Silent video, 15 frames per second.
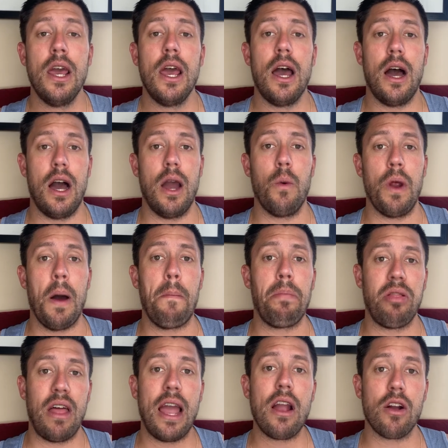when a
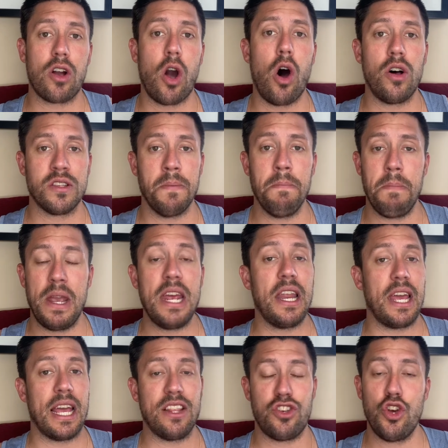player calls a
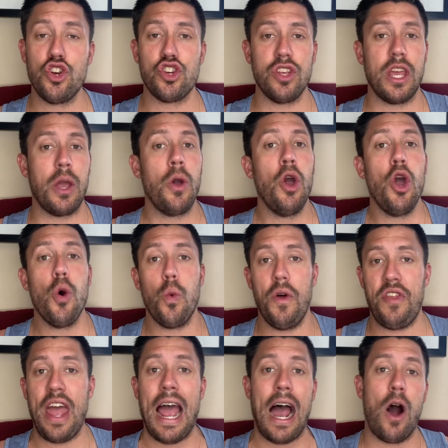meeting, it's usually
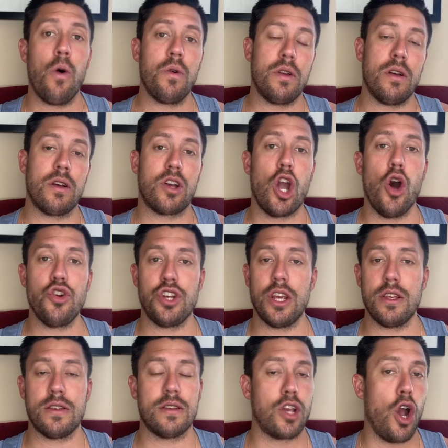without
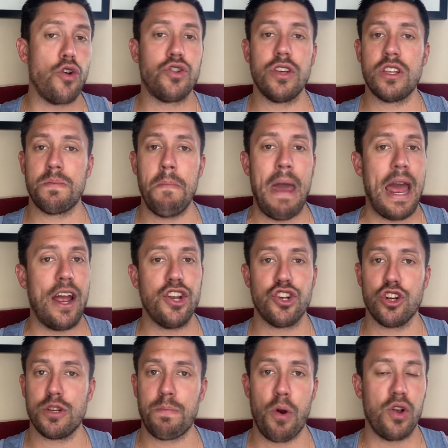coaches,
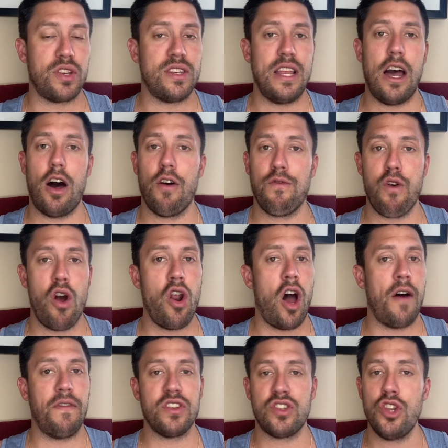managers, personnel, front
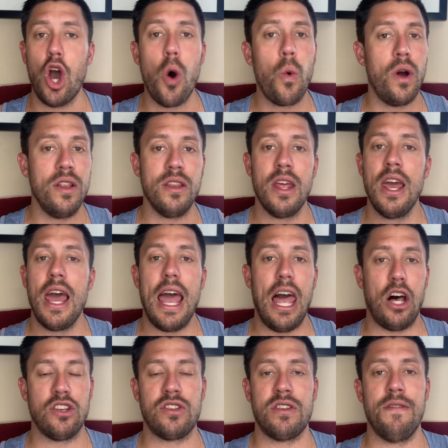office. No one
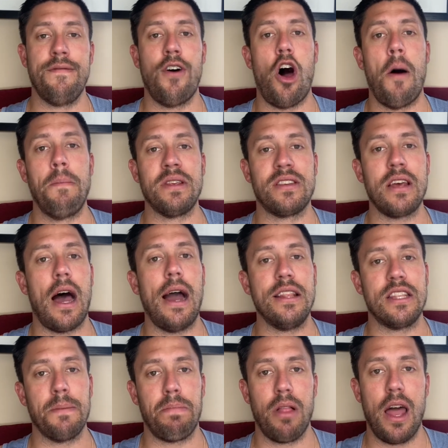else is involved
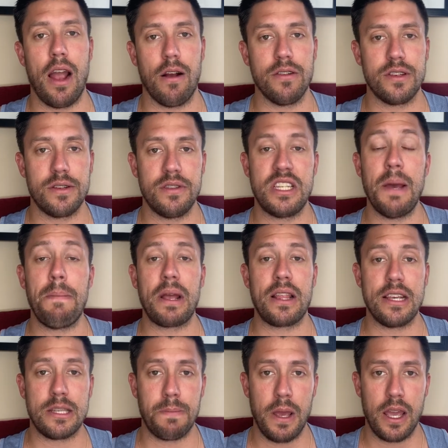besides the players,
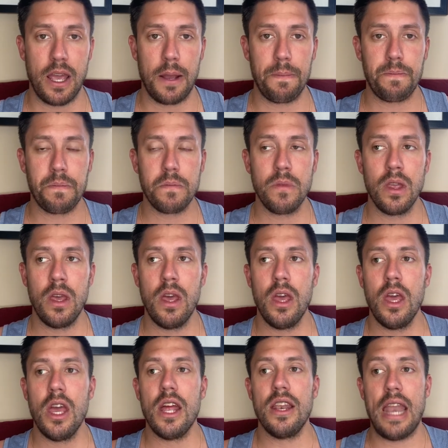typically speaking.
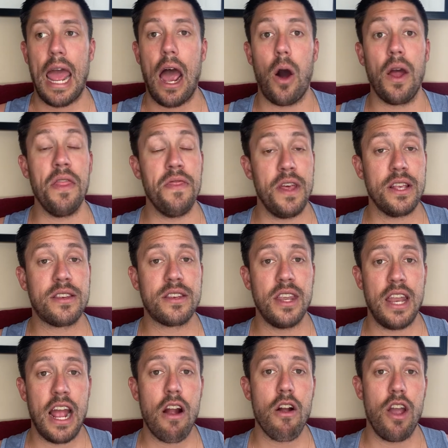Now, in this
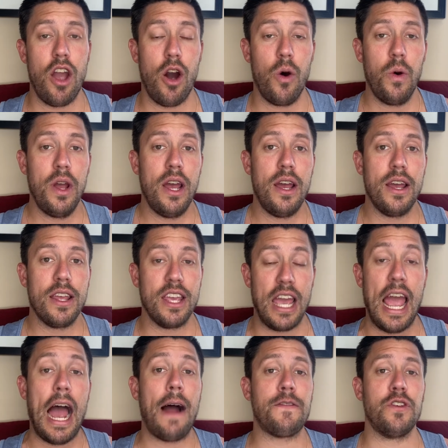scenario, you
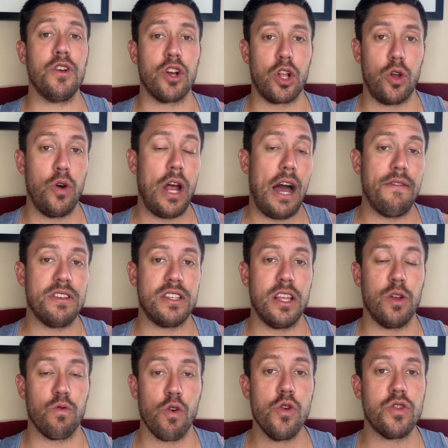have to include, obviously,
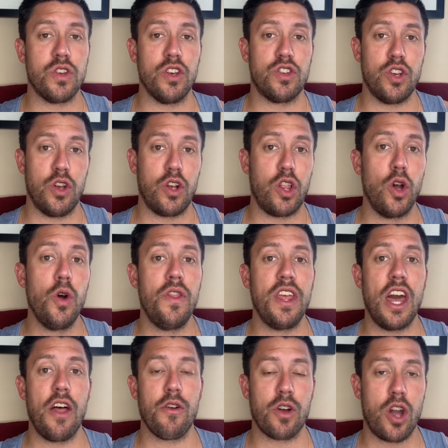La Russa, so you include
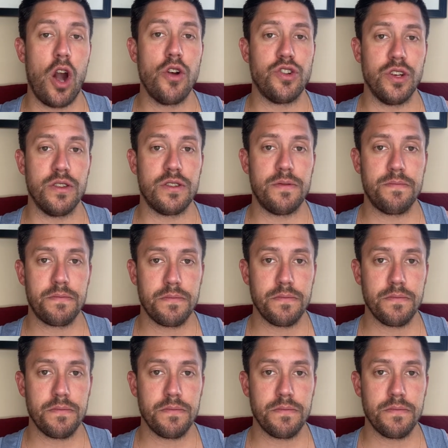the other coaches.